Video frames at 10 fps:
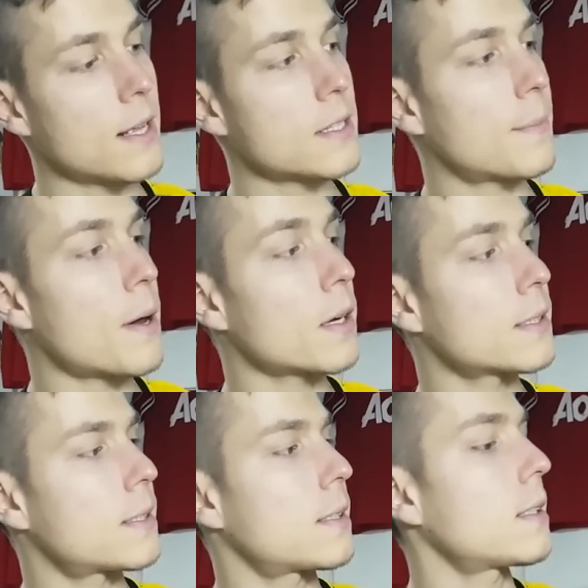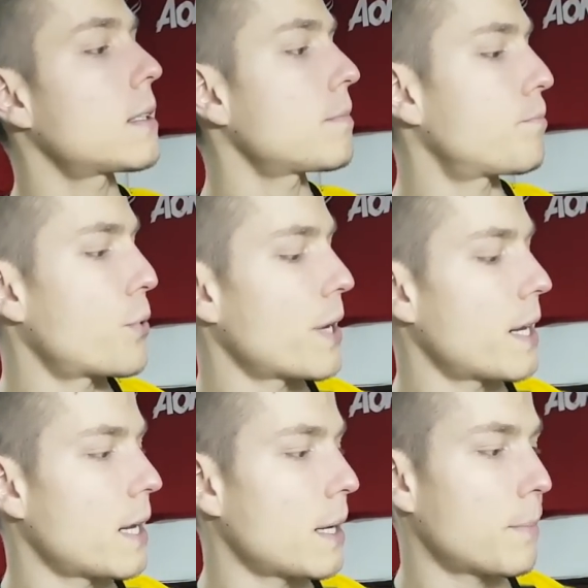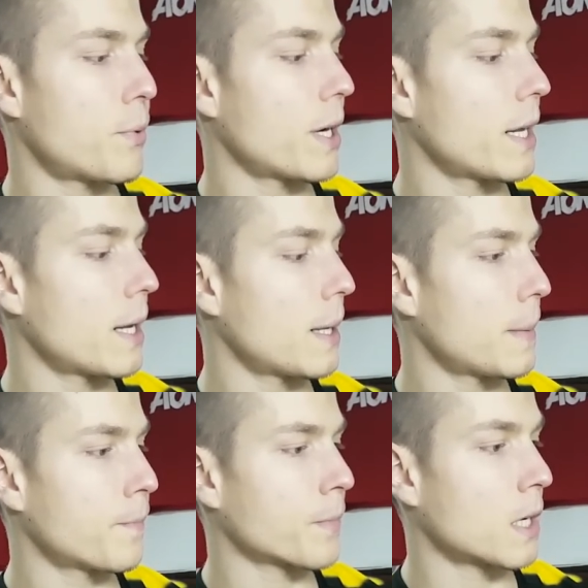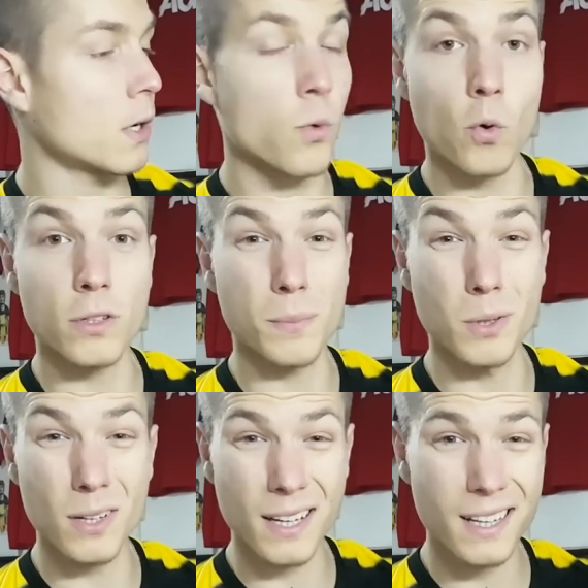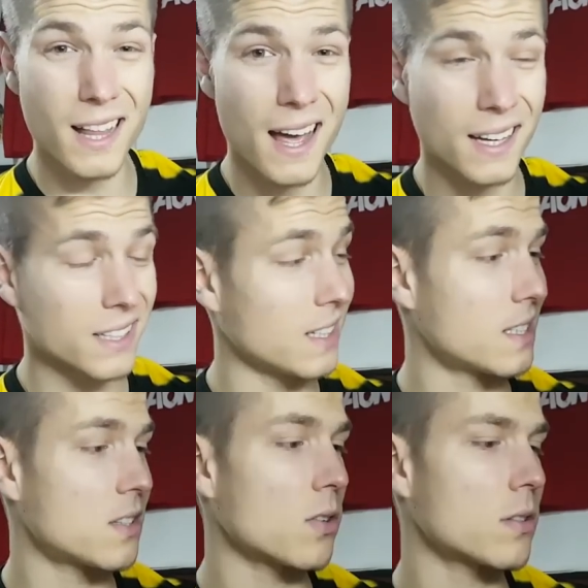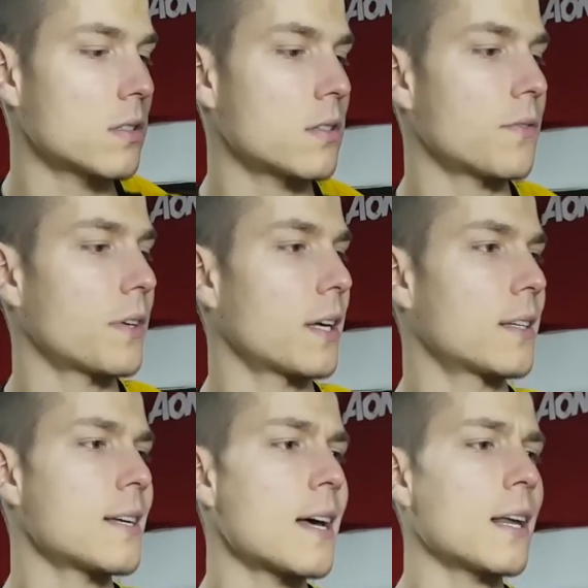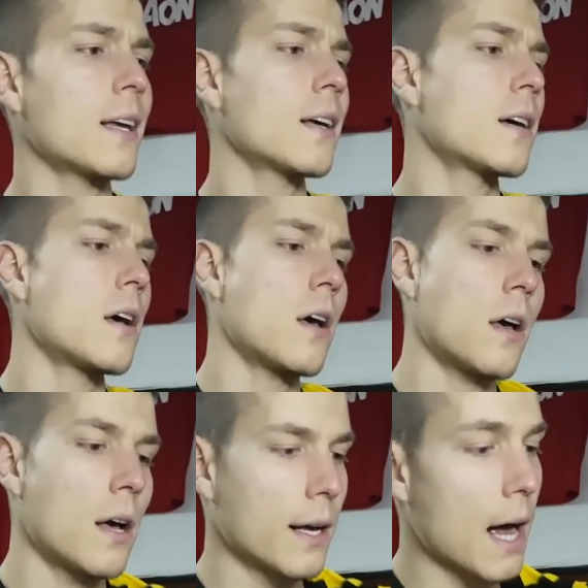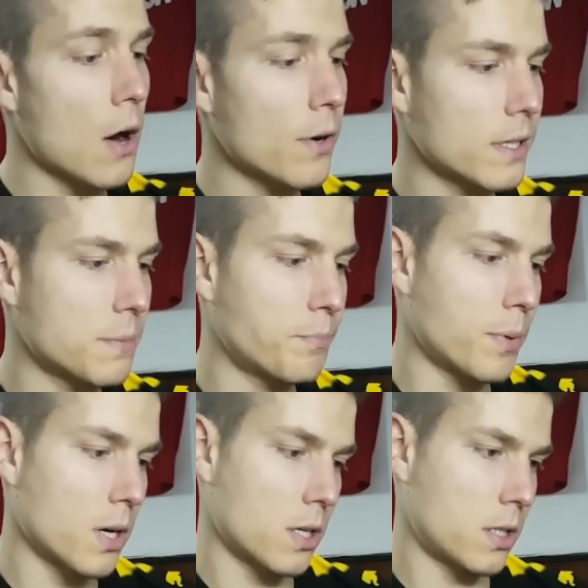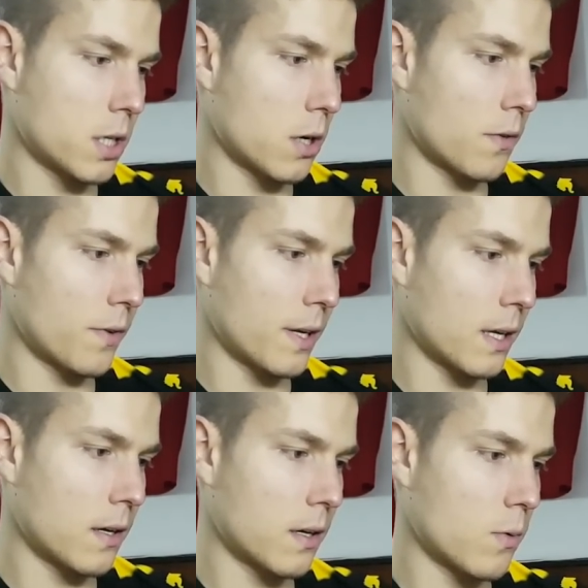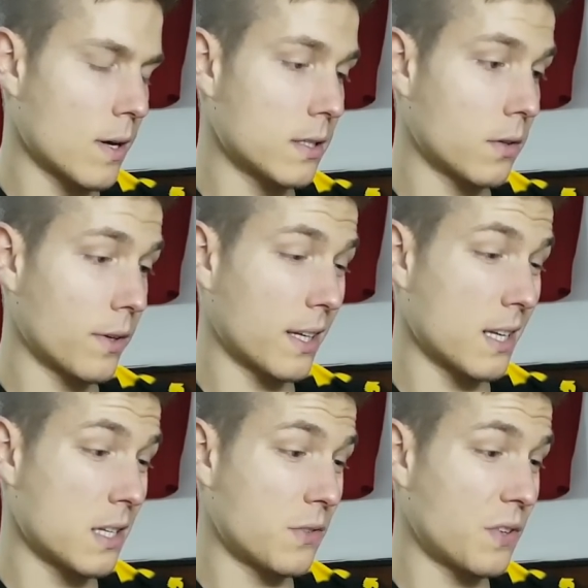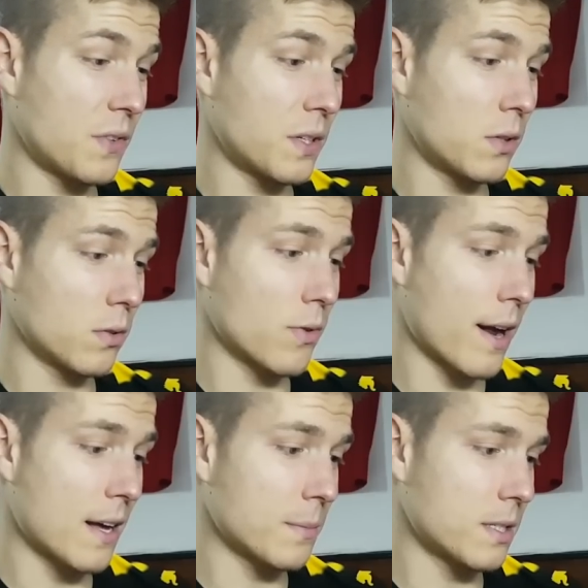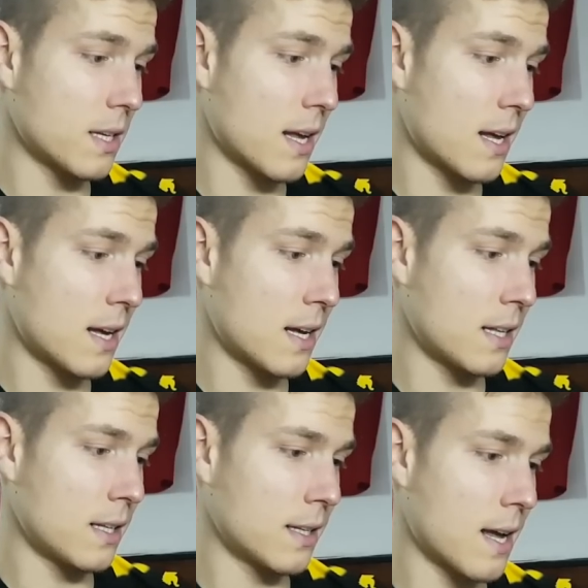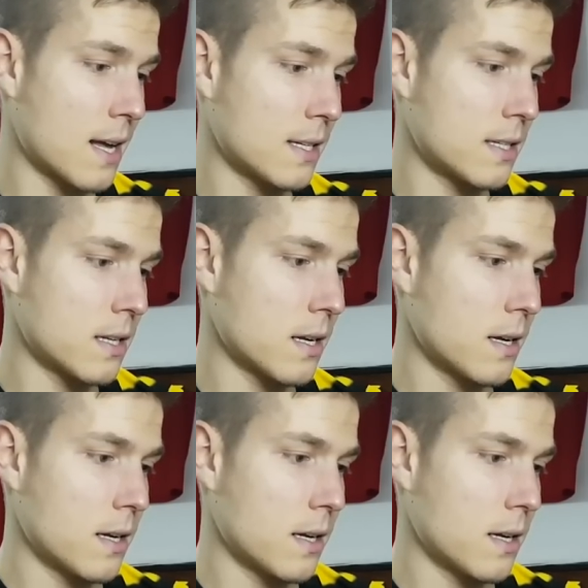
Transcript: that's the box, pretty grown up looking like. It's not something exciting. Calories per serving, one serving is 52 grams and it has